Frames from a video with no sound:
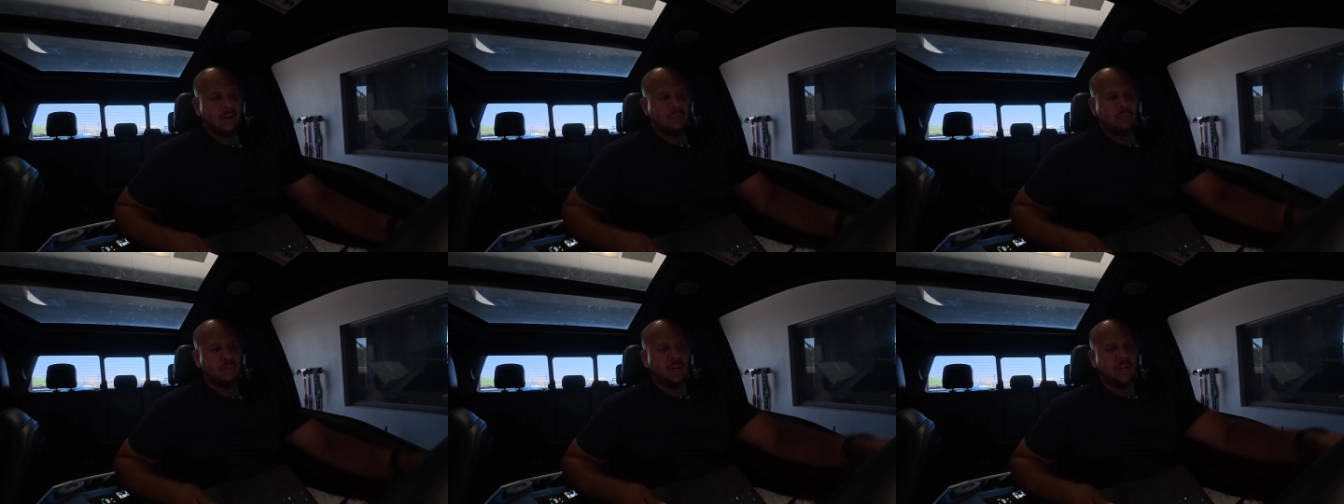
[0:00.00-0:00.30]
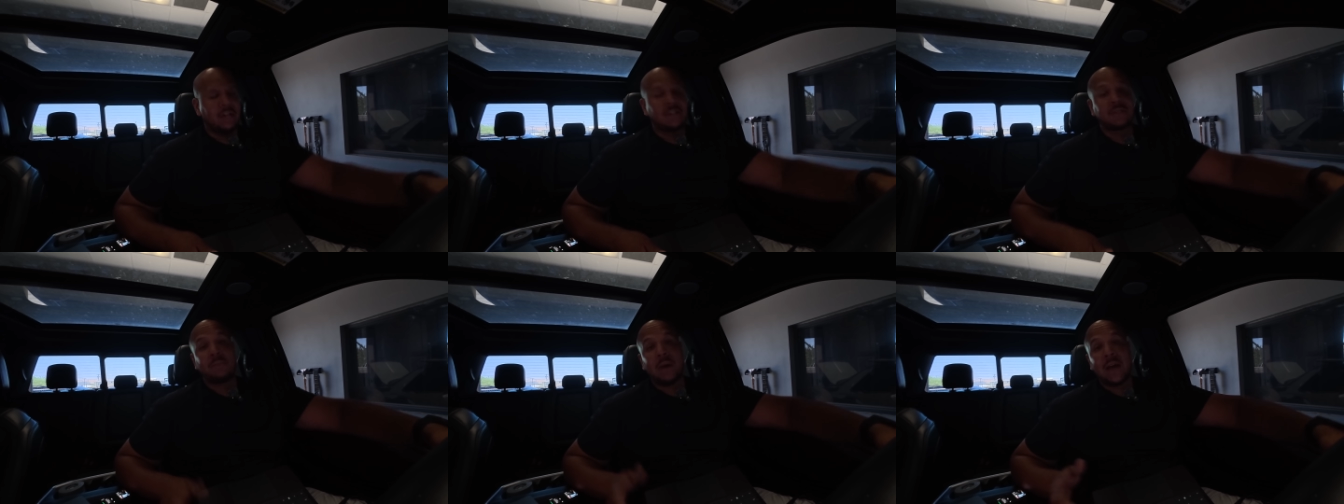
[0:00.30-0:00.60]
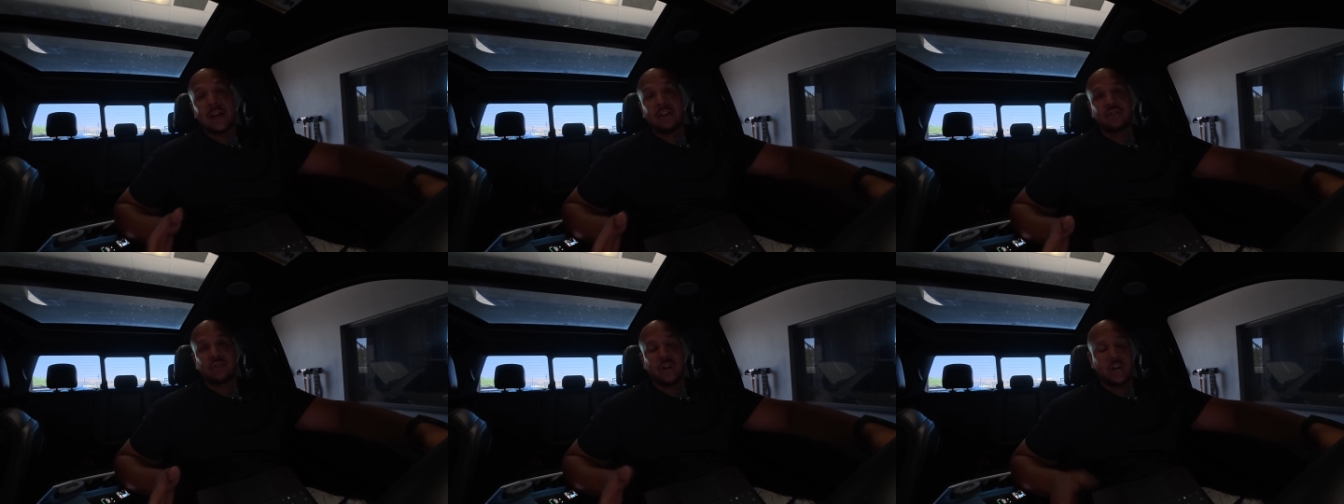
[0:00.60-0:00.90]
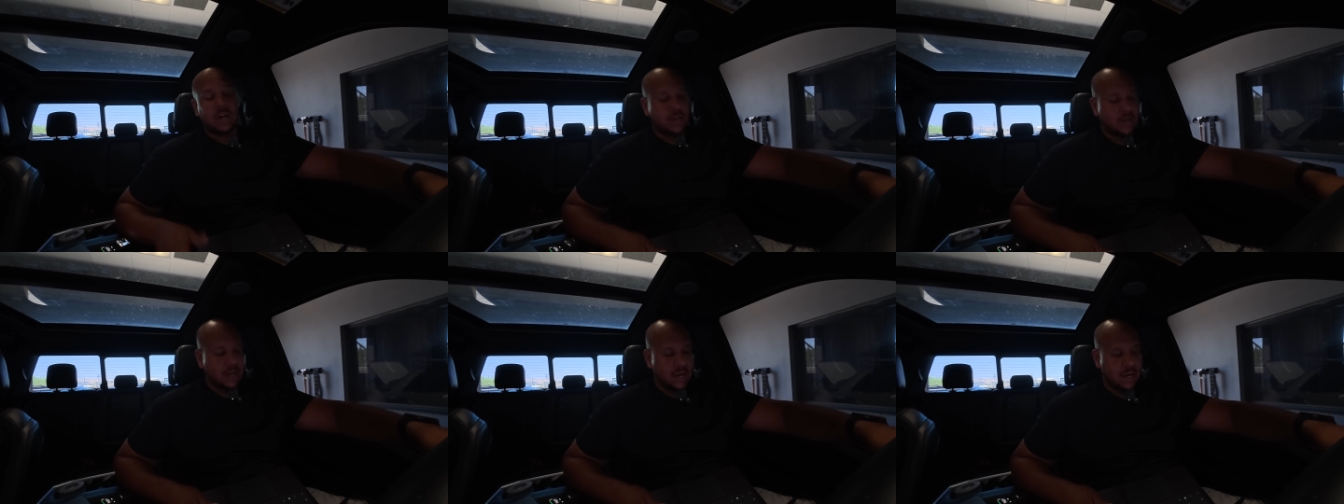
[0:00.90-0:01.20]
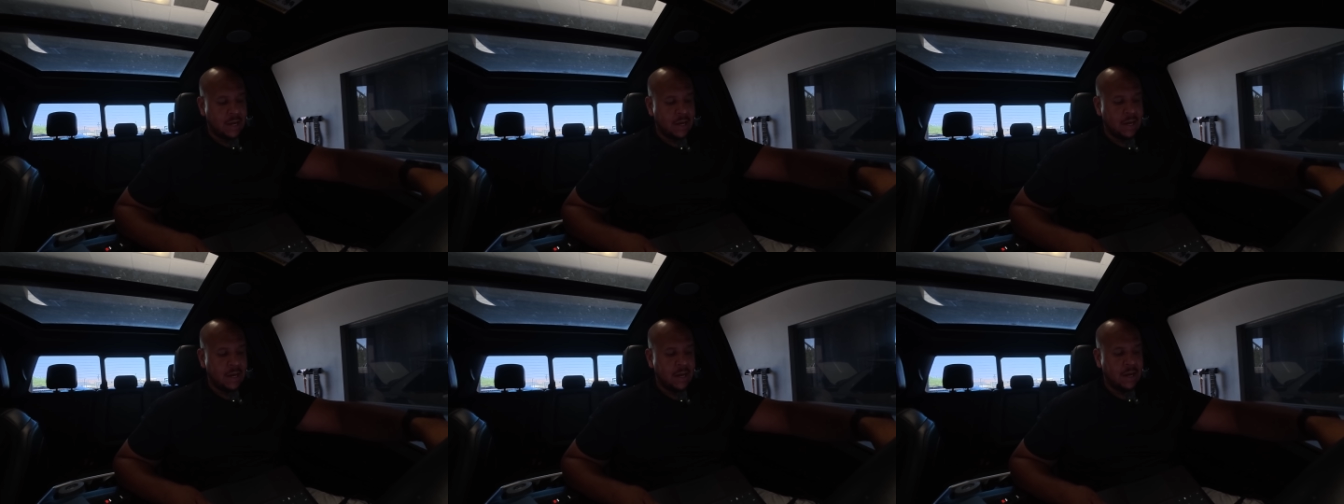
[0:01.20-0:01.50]
But it's my truck,
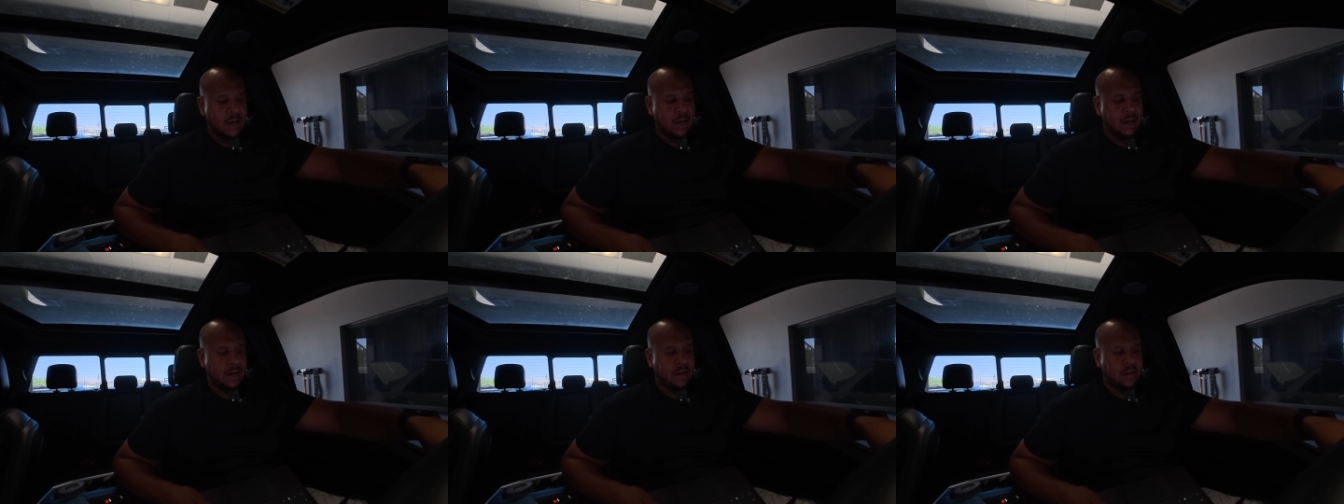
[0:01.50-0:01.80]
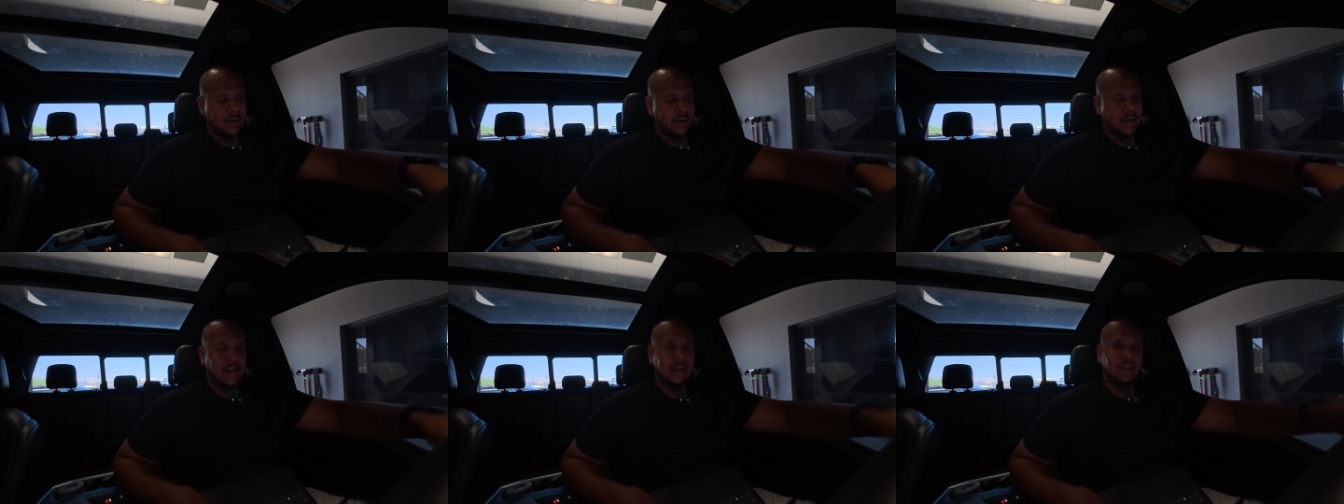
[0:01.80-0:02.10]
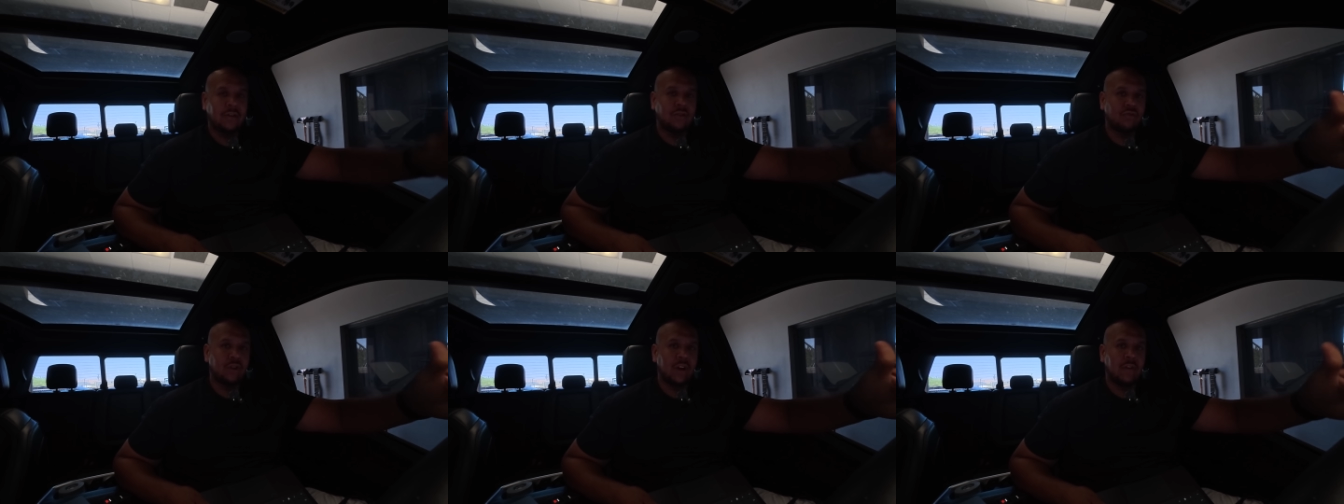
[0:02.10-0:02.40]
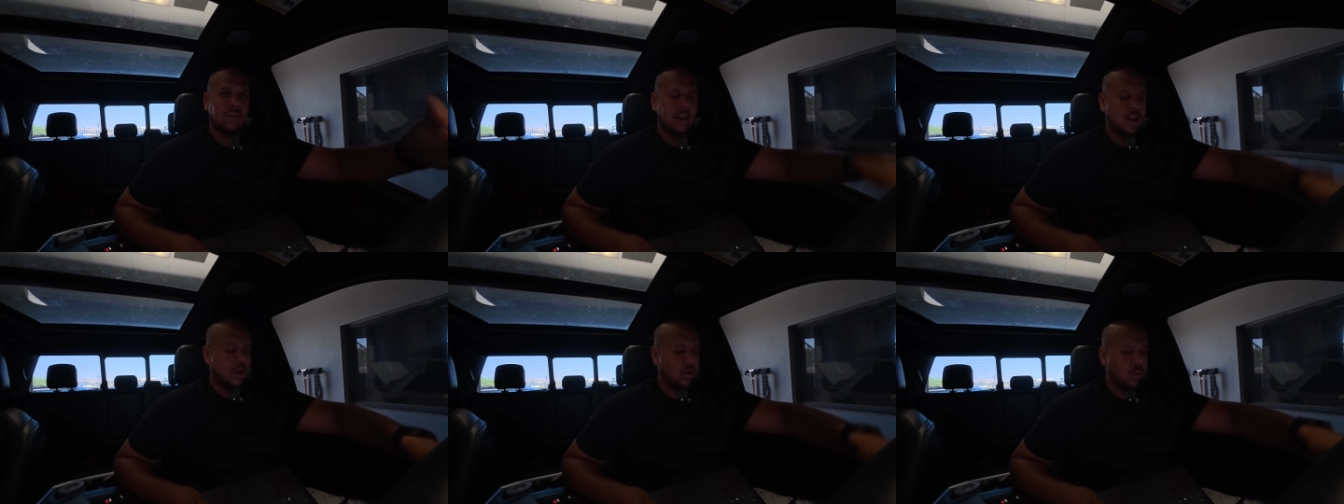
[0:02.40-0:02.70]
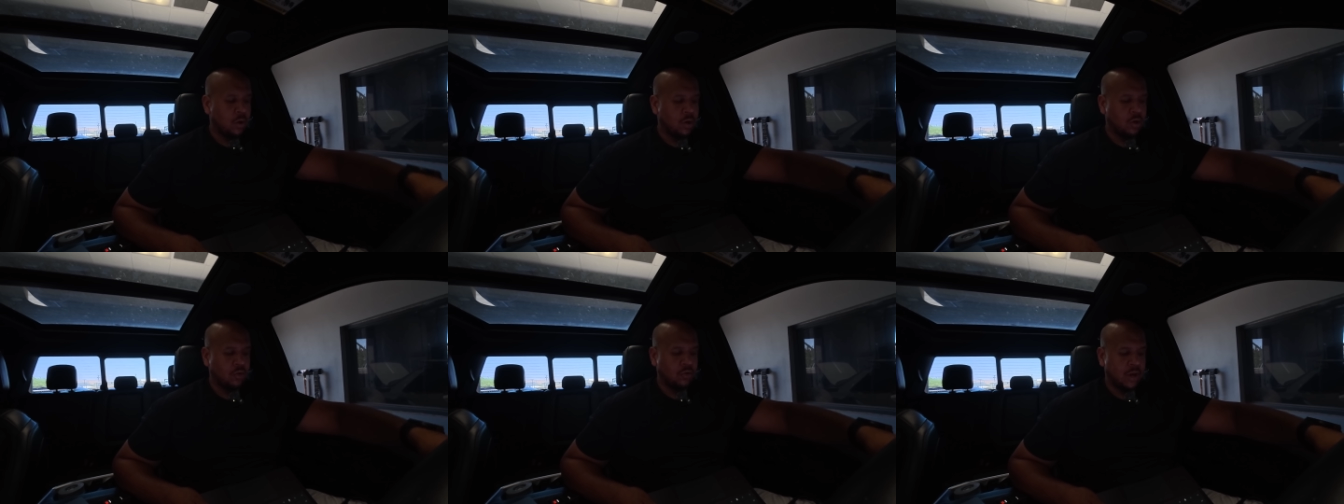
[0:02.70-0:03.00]
and I get to drive it how I
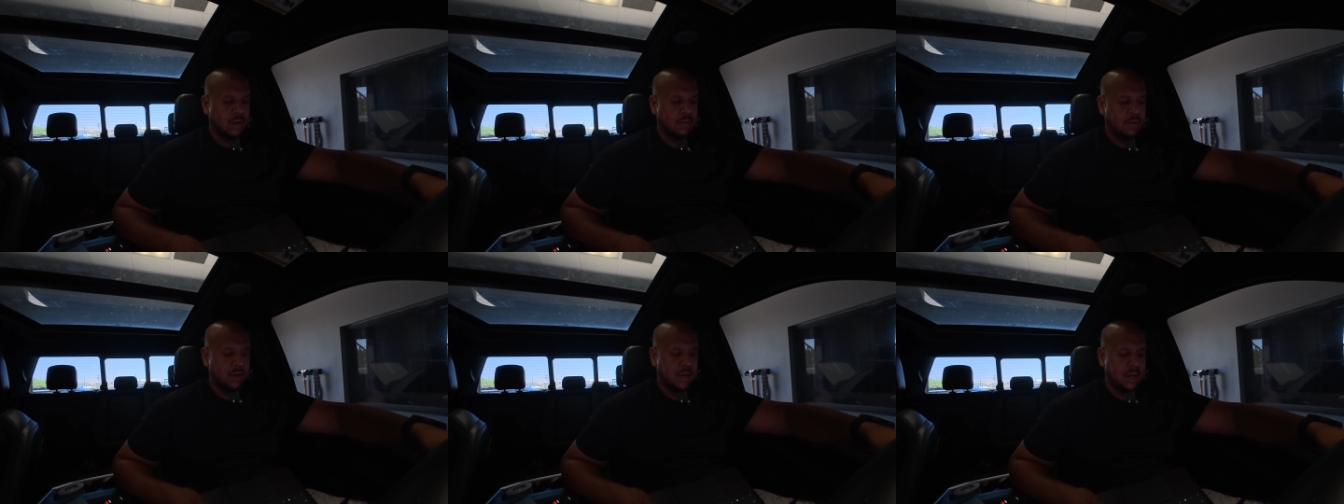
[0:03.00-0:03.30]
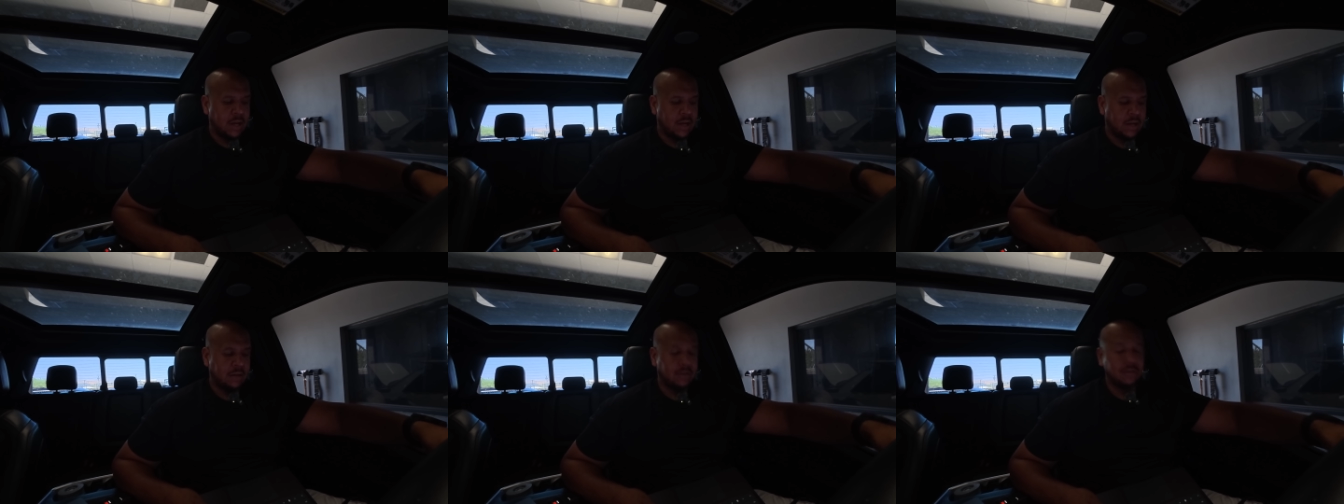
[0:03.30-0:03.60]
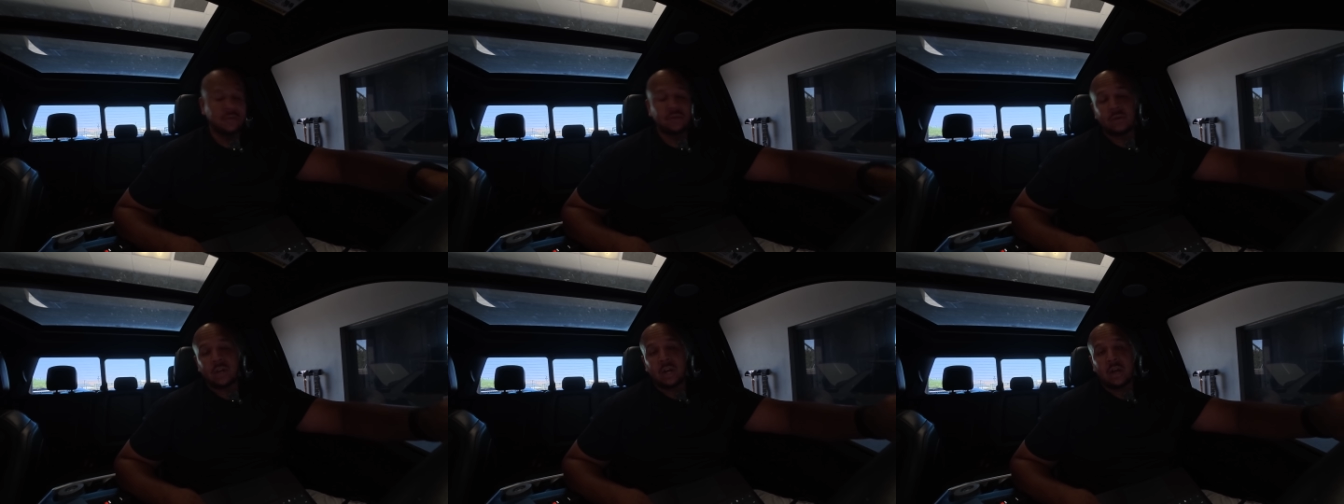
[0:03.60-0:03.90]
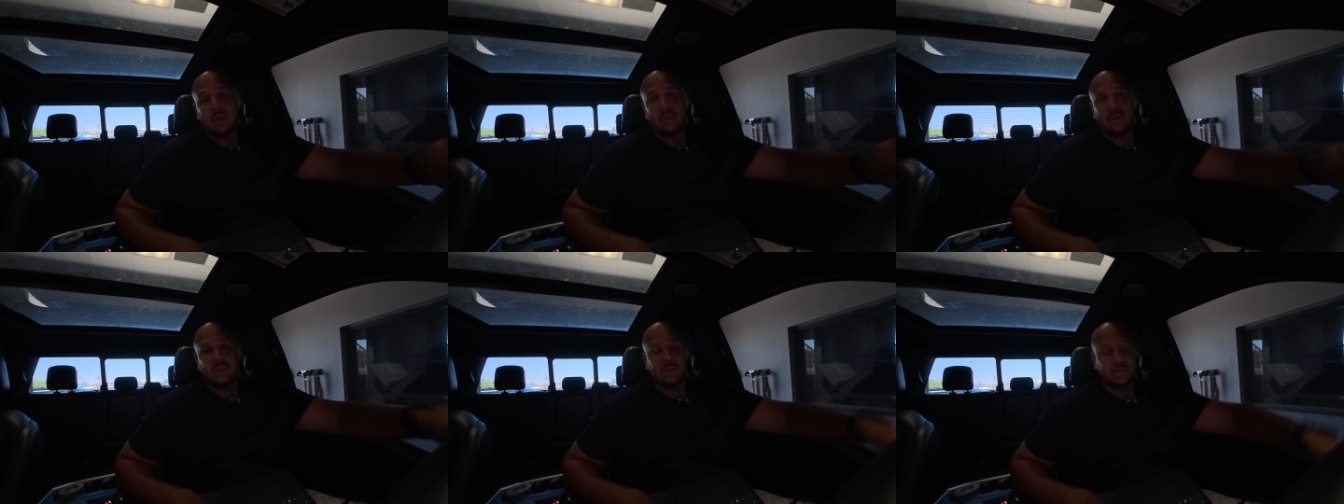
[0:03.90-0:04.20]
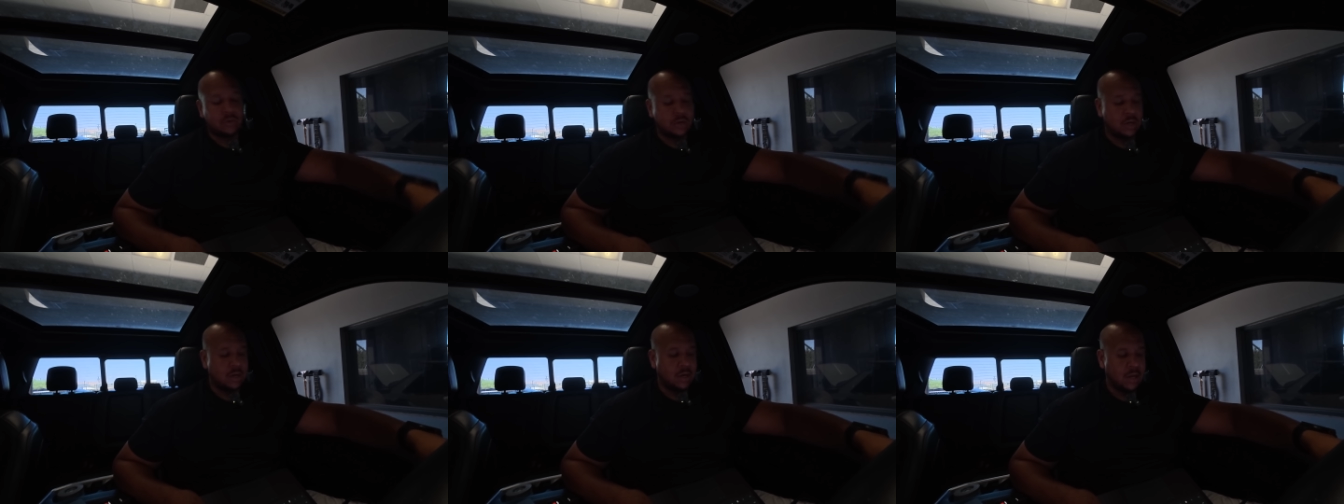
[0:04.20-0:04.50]
want to drive it, and I get to tune it how I want to
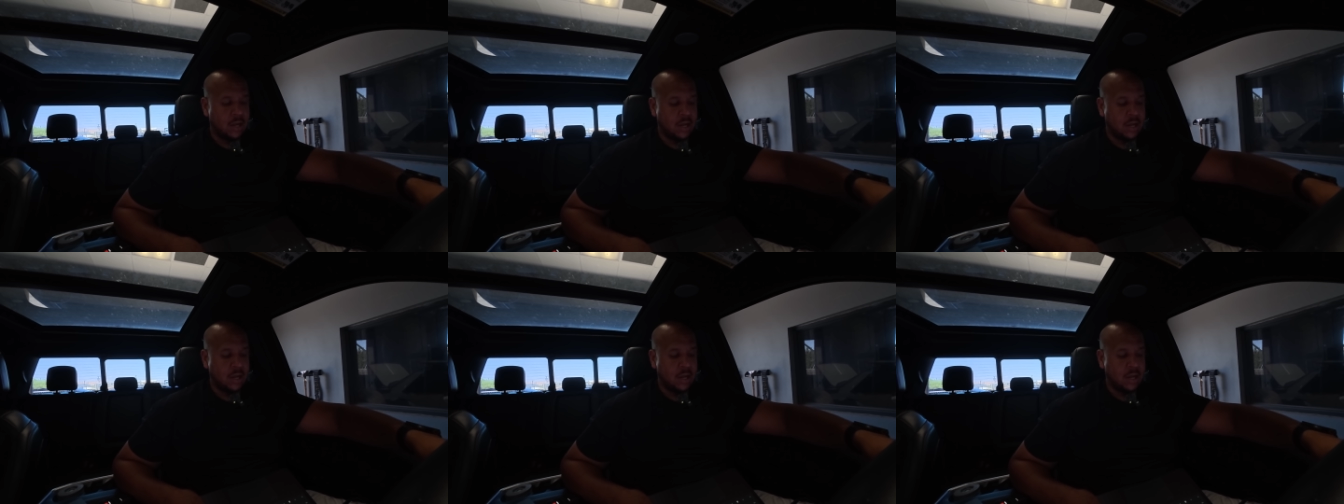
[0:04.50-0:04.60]
tune it.